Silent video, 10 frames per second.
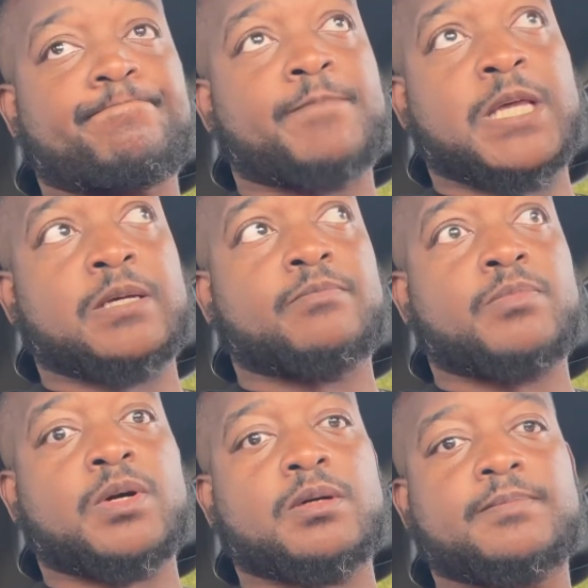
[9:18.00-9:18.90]
Like,
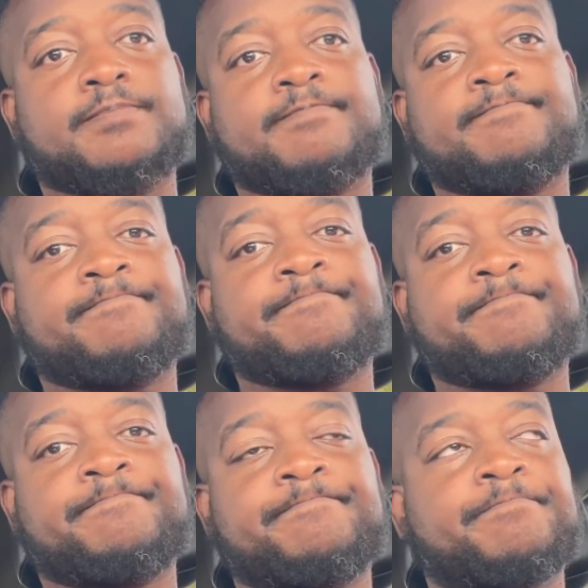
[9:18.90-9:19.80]
bro.
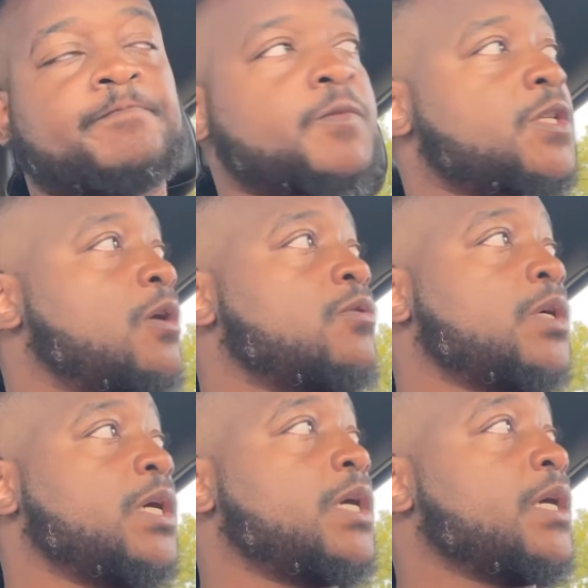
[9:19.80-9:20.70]
So,
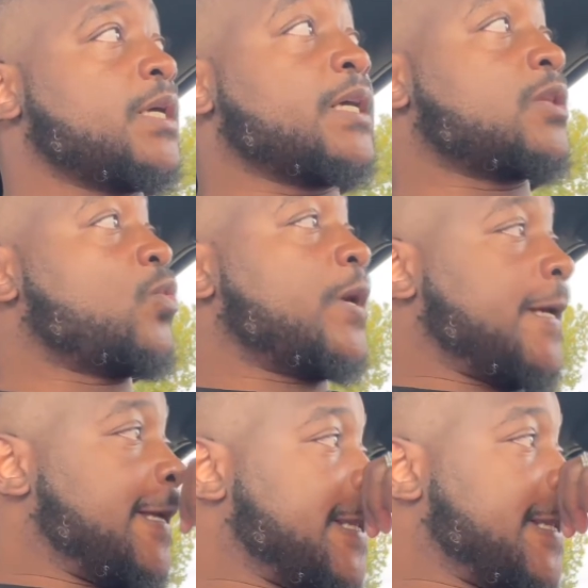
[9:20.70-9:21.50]
get the one in